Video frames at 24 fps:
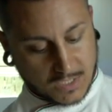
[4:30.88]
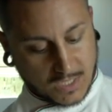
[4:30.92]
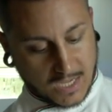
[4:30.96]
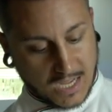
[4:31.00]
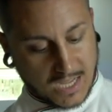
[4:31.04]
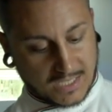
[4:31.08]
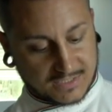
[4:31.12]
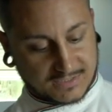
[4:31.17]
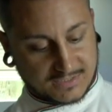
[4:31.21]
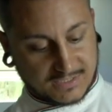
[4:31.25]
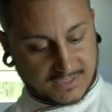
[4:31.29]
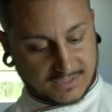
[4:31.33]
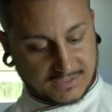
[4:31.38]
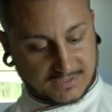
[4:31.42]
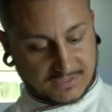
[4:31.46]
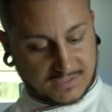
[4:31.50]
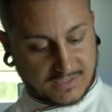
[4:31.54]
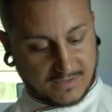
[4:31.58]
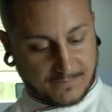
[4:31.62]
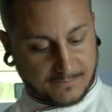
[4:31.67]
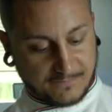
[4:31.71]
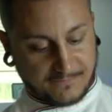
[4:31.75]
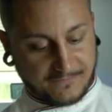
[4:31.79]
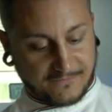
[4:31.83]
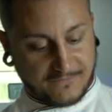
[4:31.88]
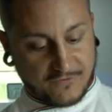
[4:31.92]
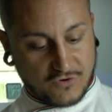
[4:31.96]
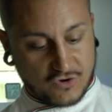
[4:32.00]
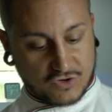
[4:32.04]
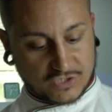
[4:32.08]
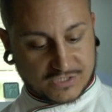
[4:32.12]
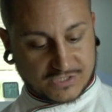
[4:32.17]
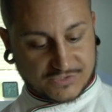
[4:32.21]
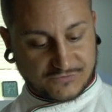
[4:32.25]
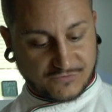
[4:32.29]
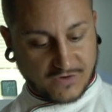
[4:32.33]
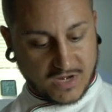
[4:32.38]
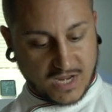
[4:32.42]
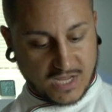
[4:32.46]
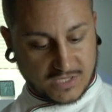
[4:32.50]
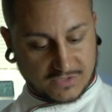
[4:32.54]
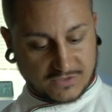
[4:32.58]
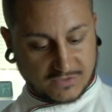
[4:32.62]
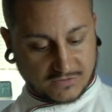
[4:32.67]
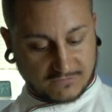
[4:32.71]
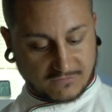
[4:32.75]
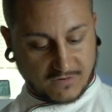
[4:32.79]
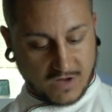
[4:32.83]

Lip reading: adding the first 300